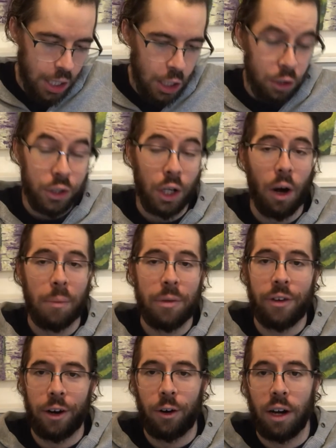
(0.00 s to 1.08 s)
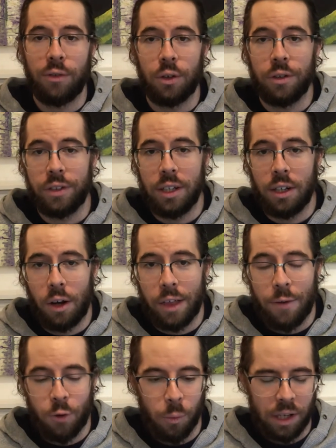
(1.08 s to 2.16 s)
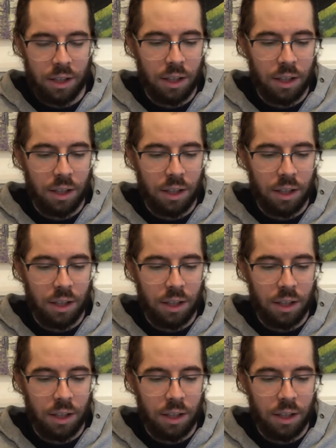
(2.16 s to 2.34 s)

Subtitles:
So I'd be very grateful if you did all that for me.